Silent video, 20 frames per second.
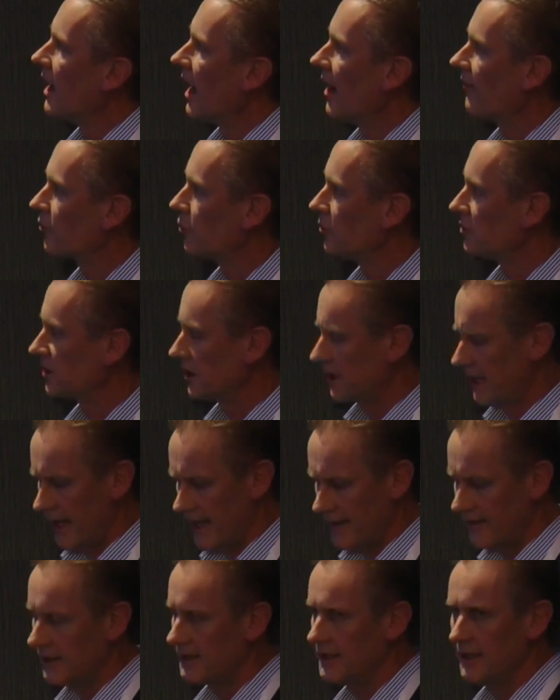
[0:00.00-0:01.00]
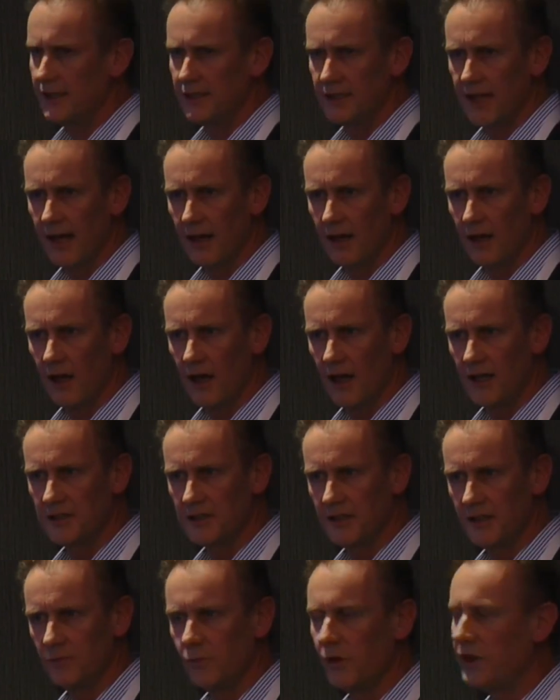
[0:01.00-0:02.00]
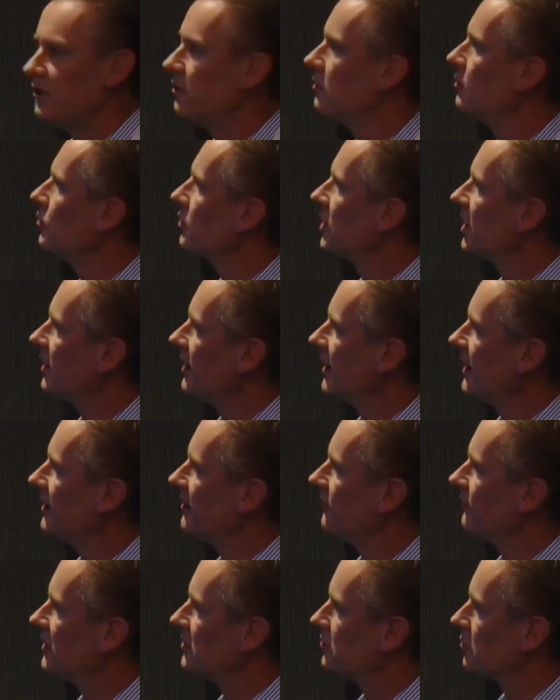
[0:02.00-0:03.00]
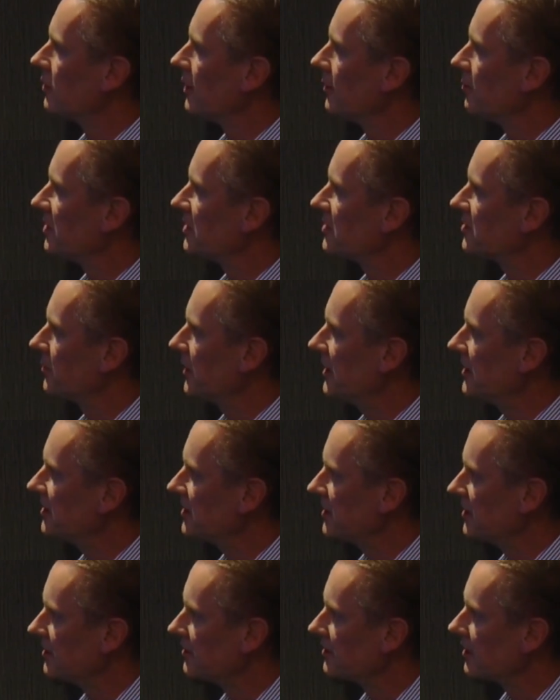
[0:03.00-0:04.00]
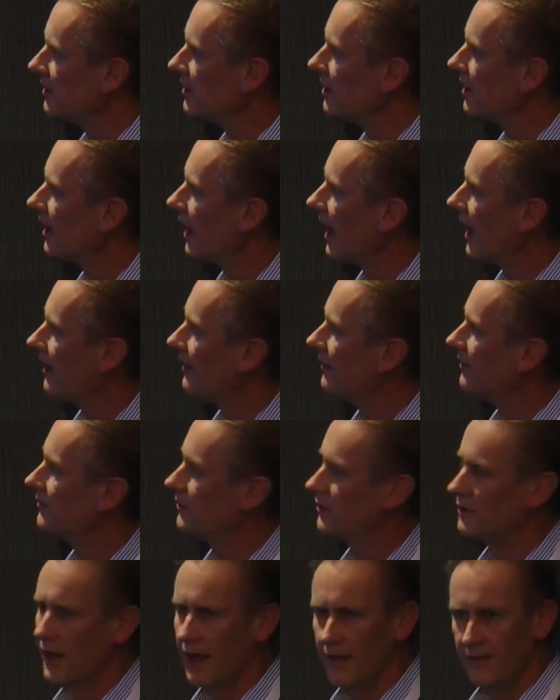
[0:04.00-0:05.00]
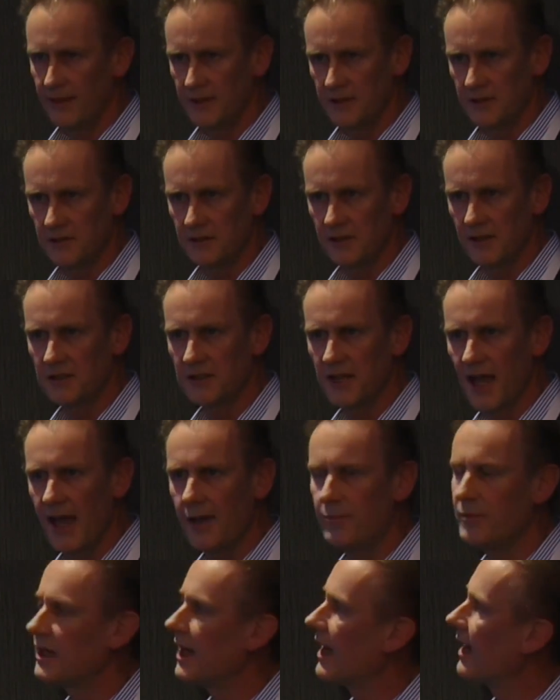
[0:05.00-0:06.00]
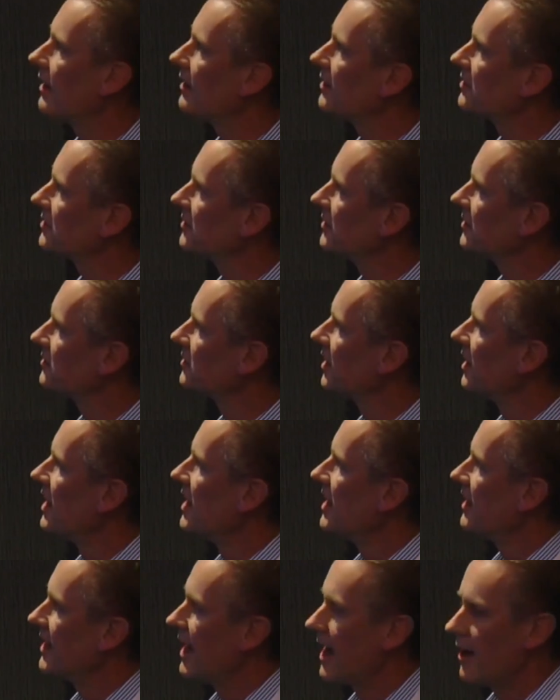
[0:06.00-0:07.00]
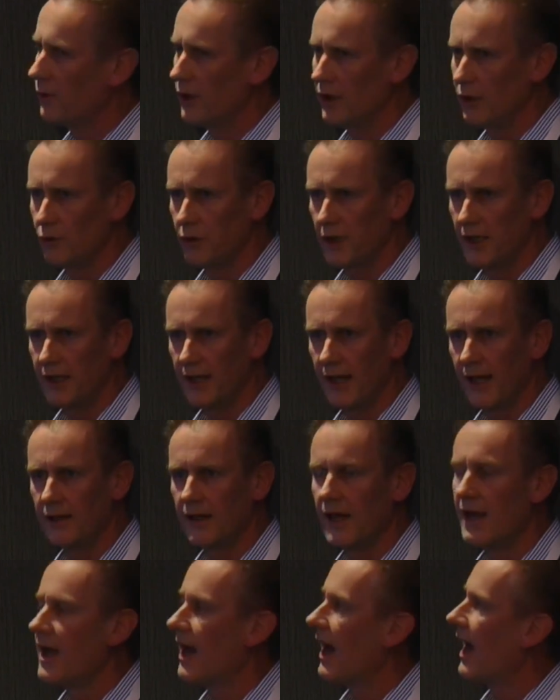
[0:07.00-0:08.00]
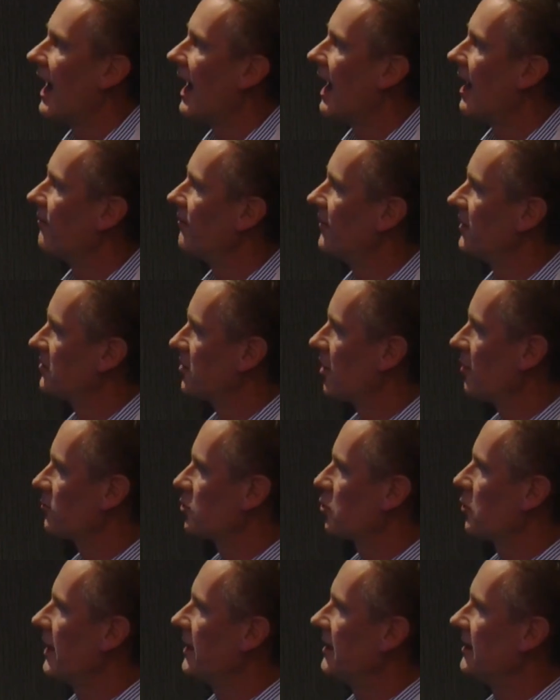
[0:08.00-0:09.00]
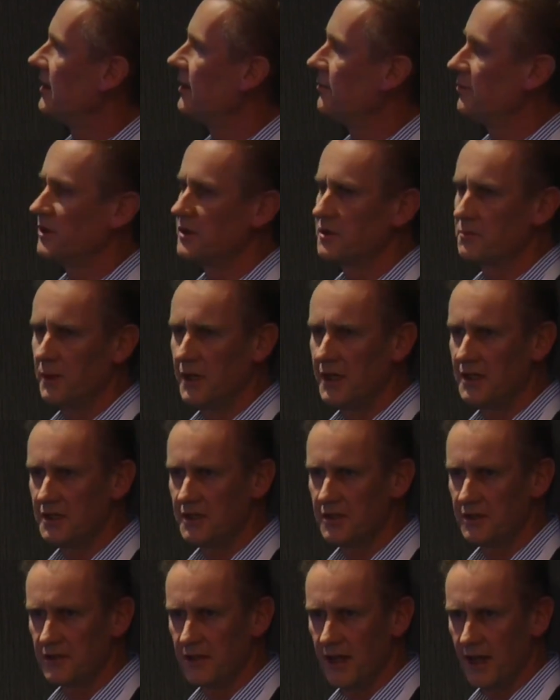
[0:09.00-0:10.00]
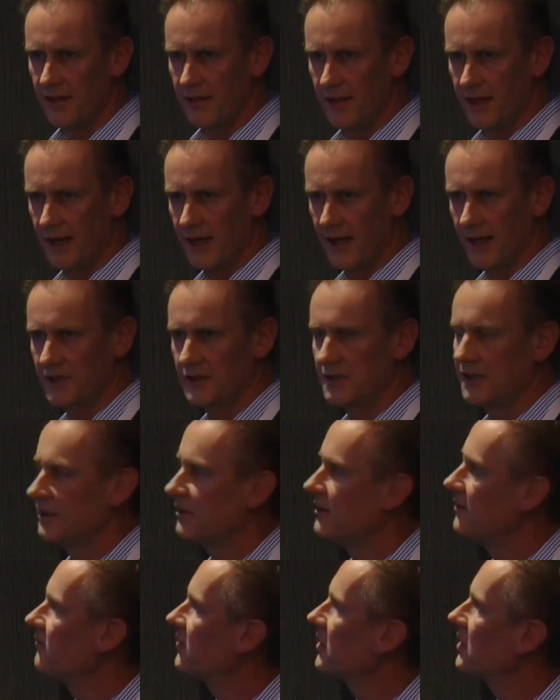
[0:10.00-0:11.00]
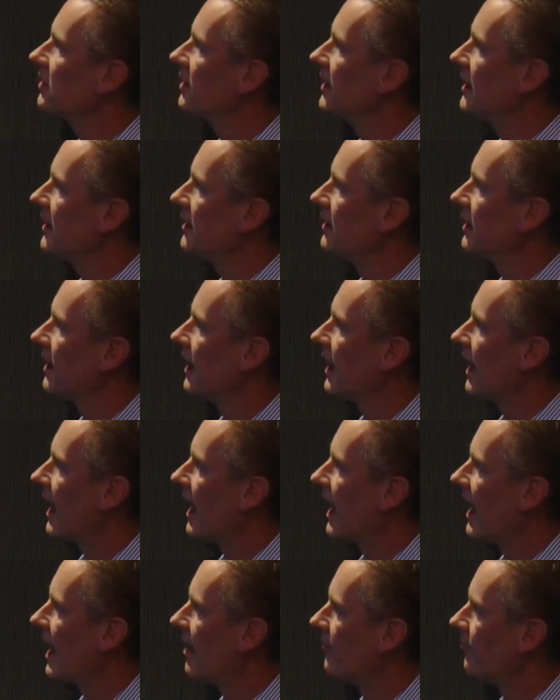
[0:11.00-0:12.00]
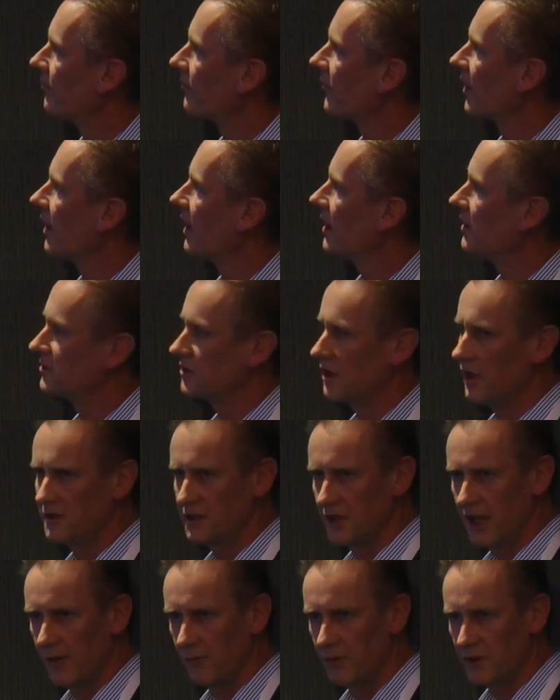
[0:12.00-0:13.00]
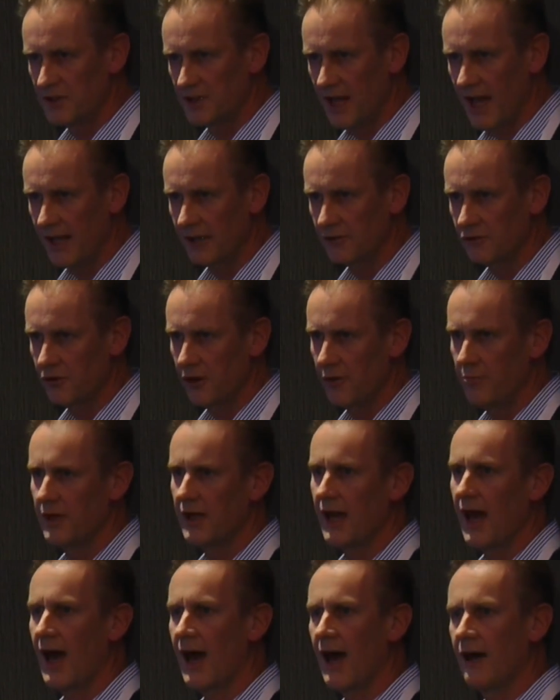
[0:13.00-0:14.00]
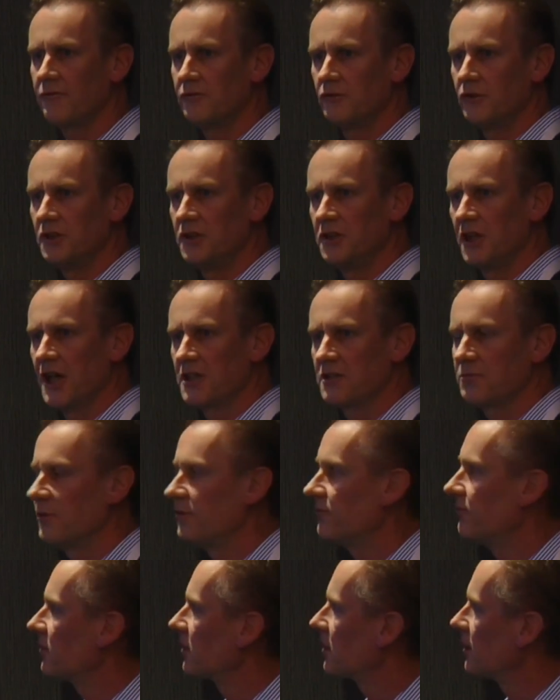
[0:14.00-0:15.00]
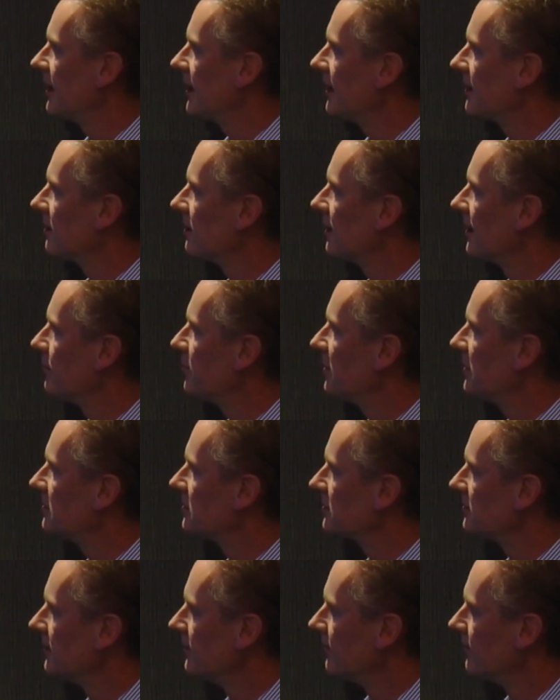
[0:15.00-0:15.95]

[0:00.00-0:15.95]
Of course, again, the detail lies in when you look at individual lipid species, and this is the same analysis. Now we're looking at the top 20 lipid species that are significantly associated with statin treatment after adjustment for clinical lipids.